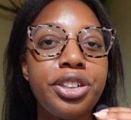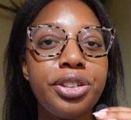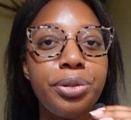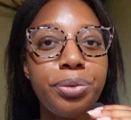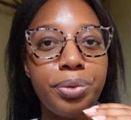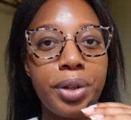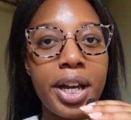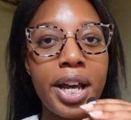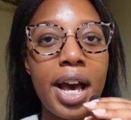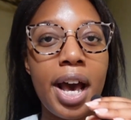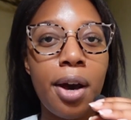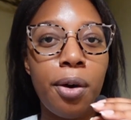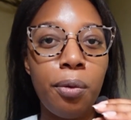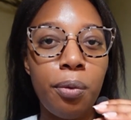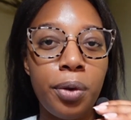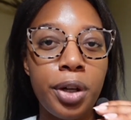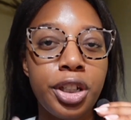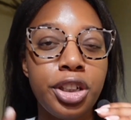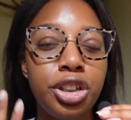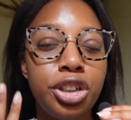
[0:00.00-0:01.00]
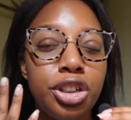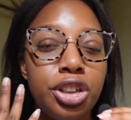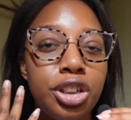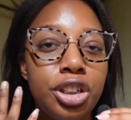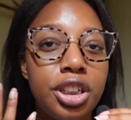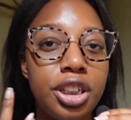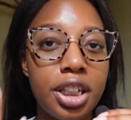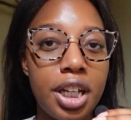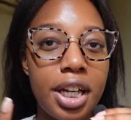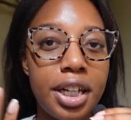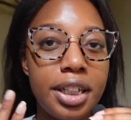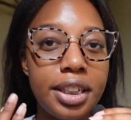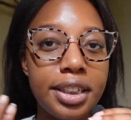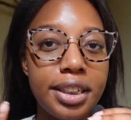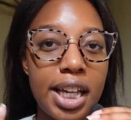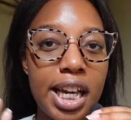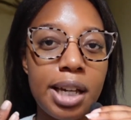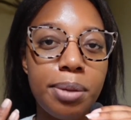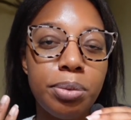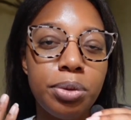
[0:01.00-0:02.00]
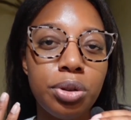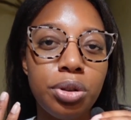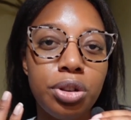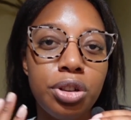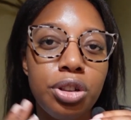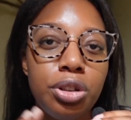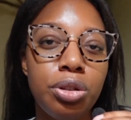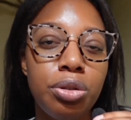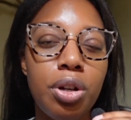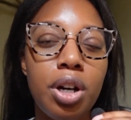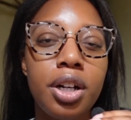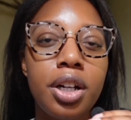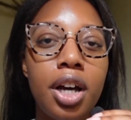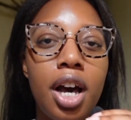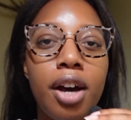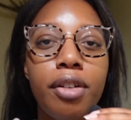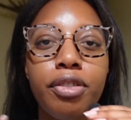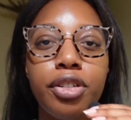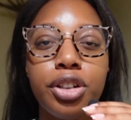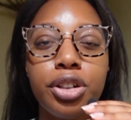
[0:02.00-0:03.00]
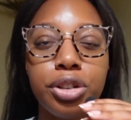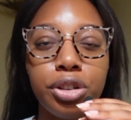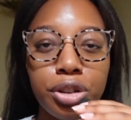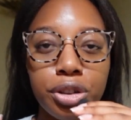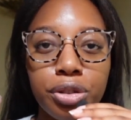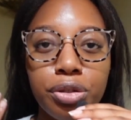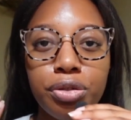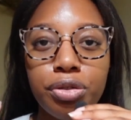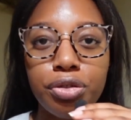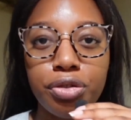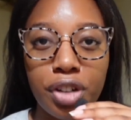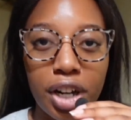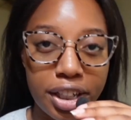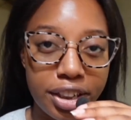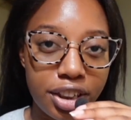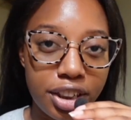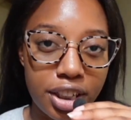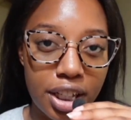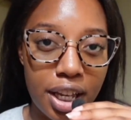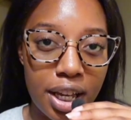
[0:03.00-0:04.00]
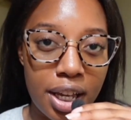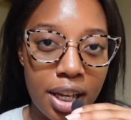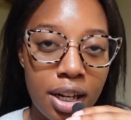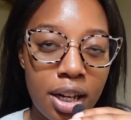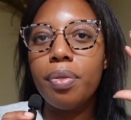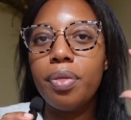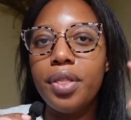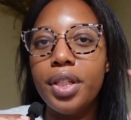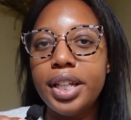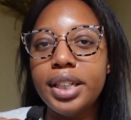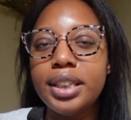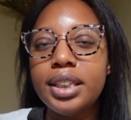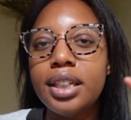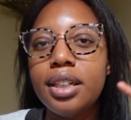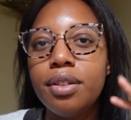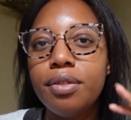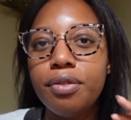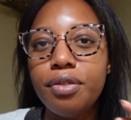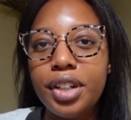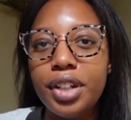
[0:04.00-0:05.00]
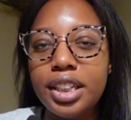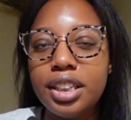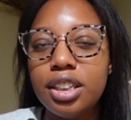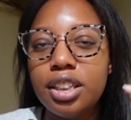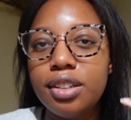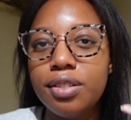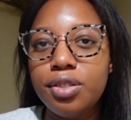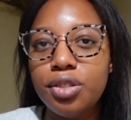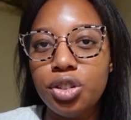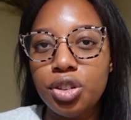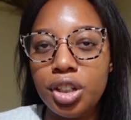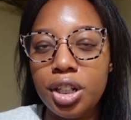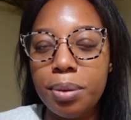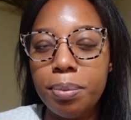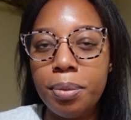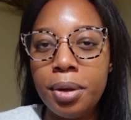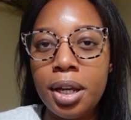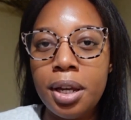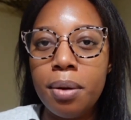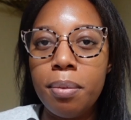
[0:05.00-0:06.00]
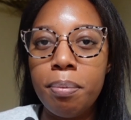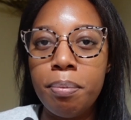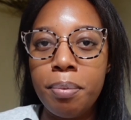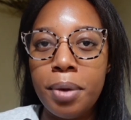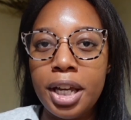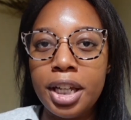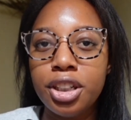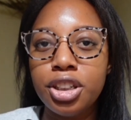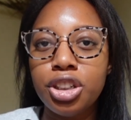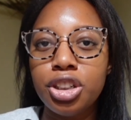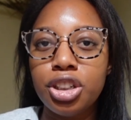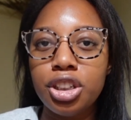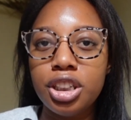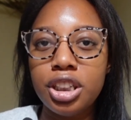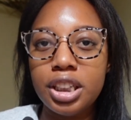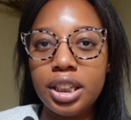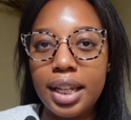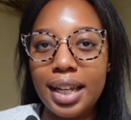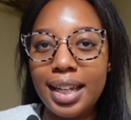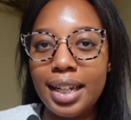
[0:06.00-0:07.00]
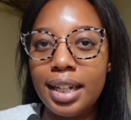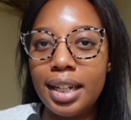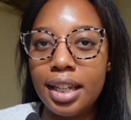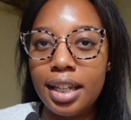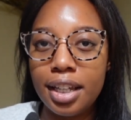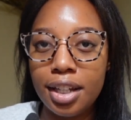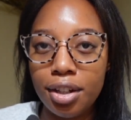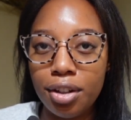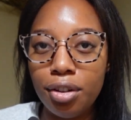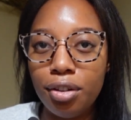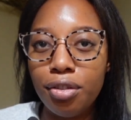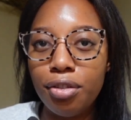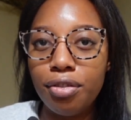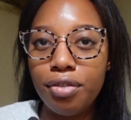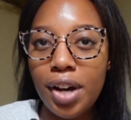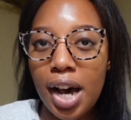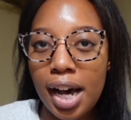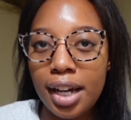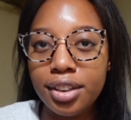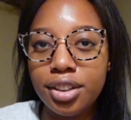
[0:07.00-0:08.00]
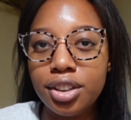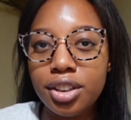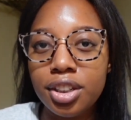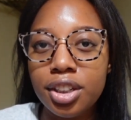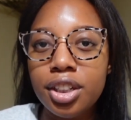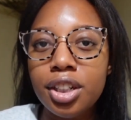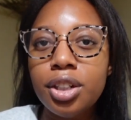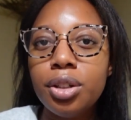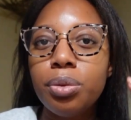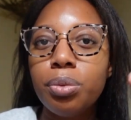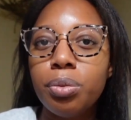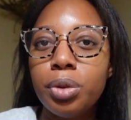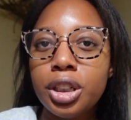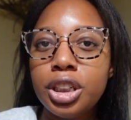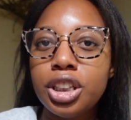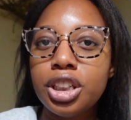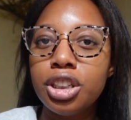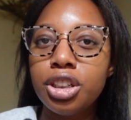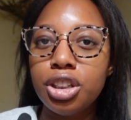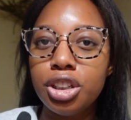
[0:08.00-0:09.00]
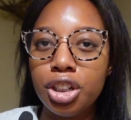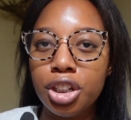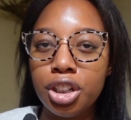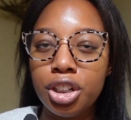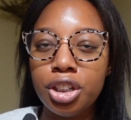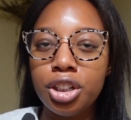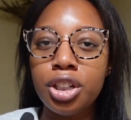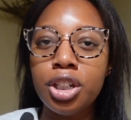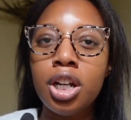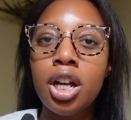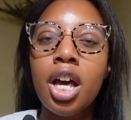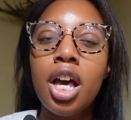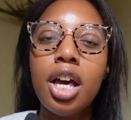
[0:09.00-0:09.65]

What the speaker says: the rate at which your skin is able to uncover new fresh skin. This invasive treatment makes your skin heal faster, which in turn